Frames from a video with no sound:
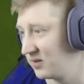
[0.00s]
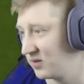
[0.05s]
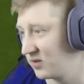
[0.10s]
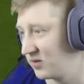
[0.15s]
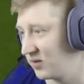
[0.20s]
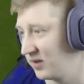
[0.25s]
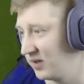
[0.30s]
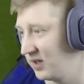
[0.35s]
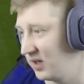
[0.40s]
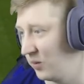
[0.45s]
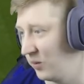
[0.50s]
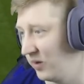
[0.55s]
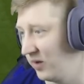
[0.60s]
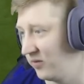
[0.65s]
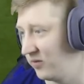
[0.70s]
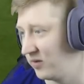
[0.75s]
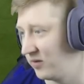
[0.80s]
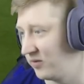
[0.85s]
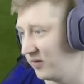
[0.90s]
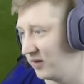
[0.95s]
Just trying to get away
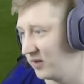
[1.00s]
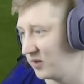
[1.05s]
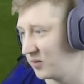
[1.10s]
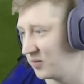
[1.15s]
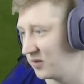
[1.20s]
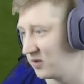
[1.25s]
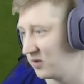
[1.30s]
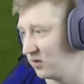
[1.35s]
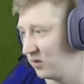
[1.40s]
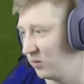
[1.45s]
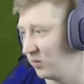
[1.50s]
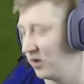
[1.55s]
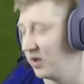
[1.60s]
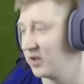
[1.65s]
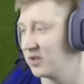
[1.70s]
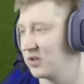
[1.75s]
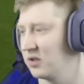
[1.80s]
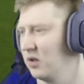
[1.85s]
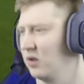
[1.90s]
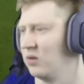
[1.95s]
from the defenders, but it's not
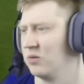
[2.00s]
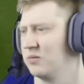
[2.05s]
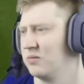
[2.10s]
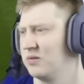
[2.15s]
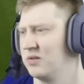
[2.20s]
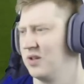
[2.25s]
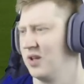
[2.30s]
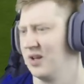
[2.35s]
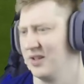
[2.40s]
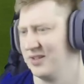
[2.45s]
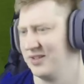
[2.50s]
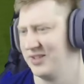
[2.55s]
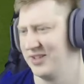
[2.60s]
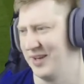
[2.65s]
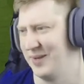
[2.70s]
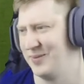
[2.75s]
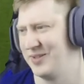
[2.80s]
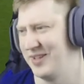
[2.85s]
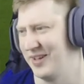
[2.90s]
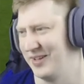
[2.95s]
worked. Oh,
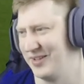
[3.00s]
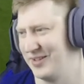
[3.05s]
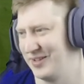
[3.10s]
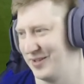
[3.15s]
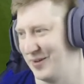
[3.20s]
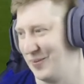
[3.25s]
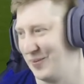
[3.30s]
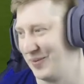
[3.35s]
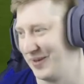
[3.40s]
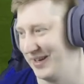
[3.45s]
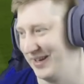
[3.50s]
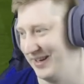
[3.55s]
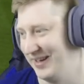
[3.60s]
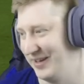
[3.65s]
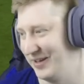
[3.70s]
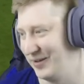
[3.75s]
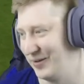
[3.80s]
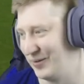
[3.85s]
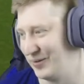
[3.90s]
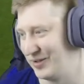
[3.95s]
James Dunn just
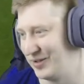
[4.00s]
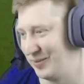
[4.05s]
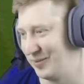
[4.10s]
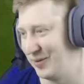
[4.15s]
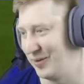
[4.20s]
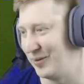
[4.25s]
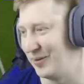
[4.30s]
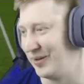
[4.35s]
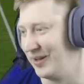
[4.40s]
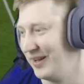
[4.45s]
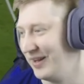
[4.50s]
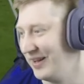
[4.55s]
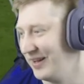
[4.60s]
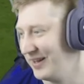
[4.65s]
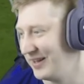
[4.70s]
completely ignores the ball.